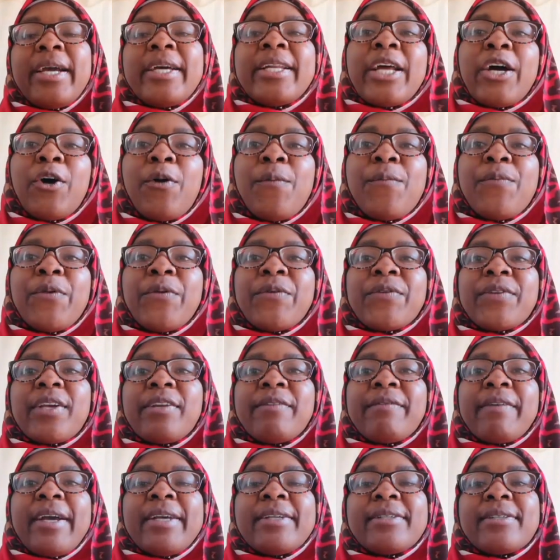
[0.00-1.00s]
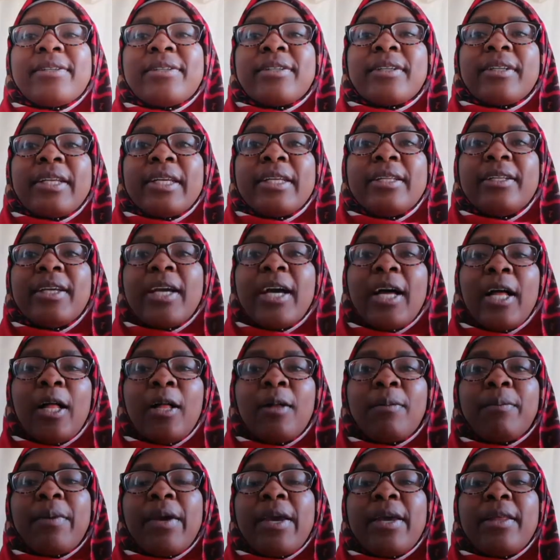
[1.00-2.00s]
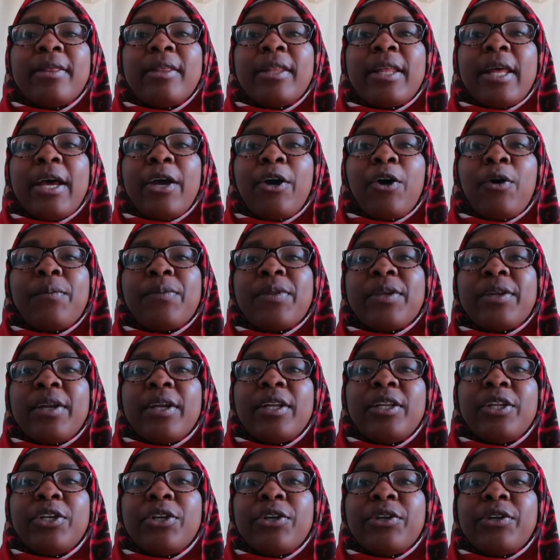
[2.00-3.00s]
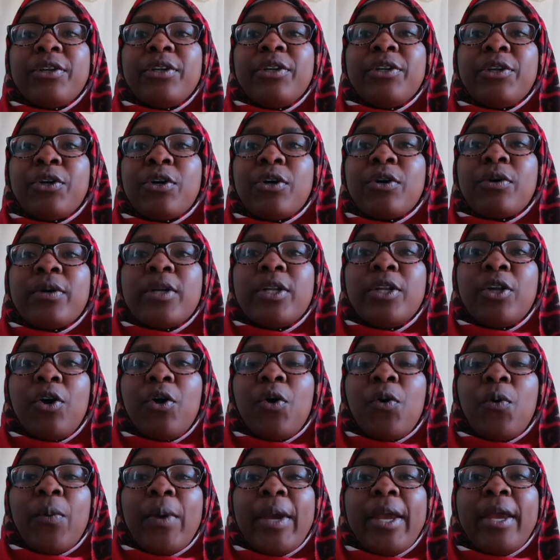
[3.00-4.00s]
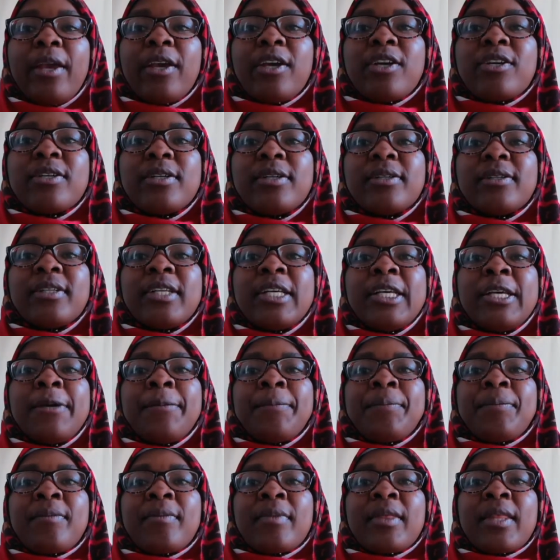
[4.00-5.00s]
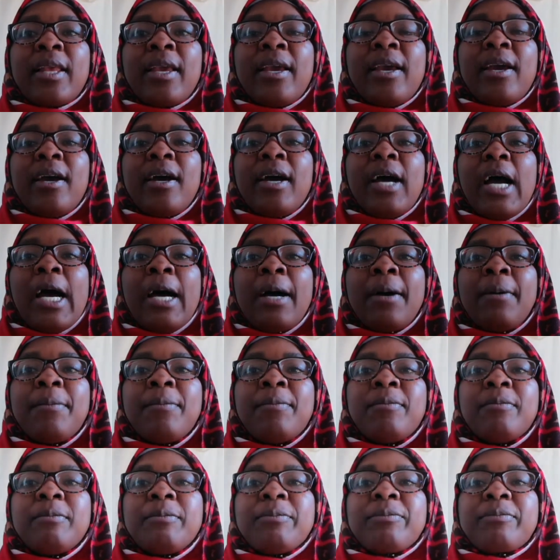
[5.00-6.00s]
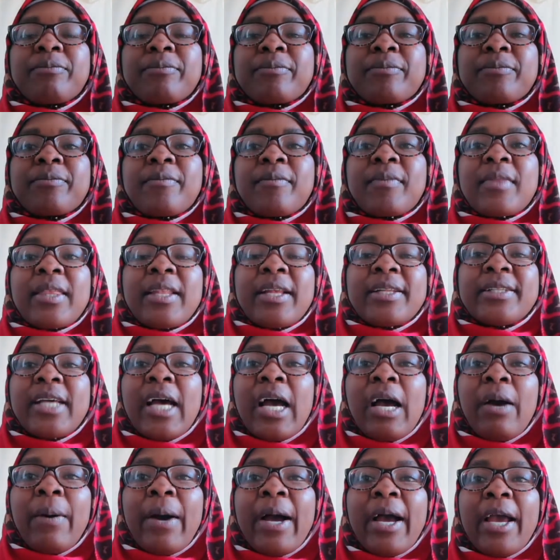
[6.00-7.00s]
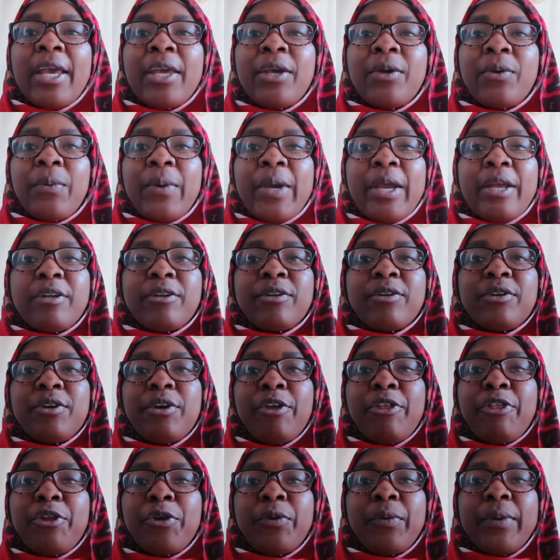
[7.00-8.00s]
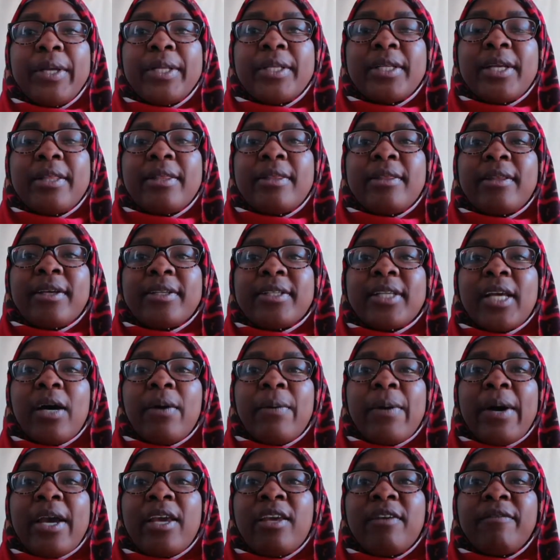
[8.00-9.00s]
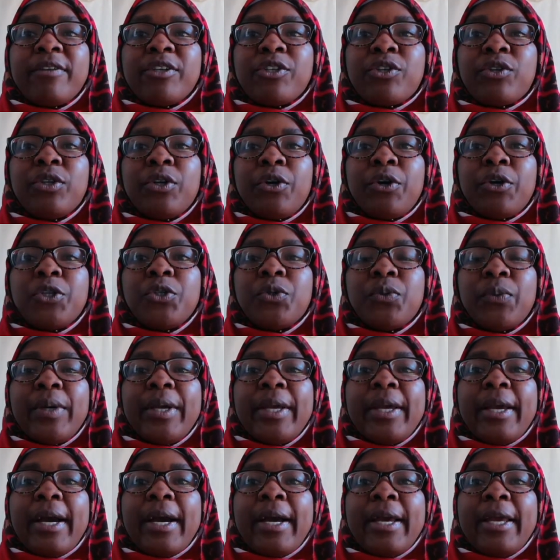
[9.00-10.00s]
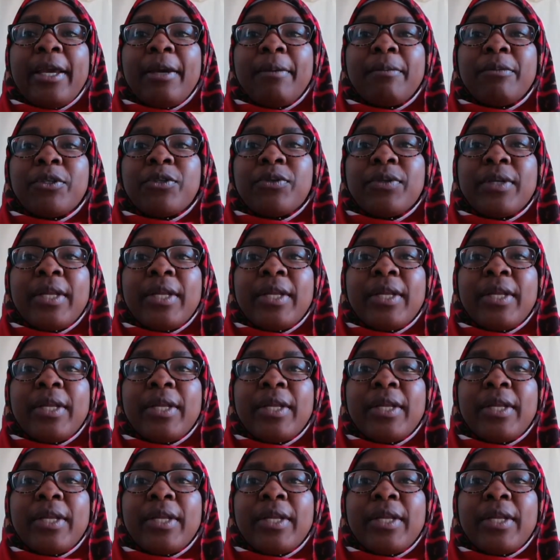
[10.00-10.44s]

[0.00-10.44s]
And I hope those advices really help, and I hope they really, really go a long way, because that's how I went through it, and that's how I eventually got to where I am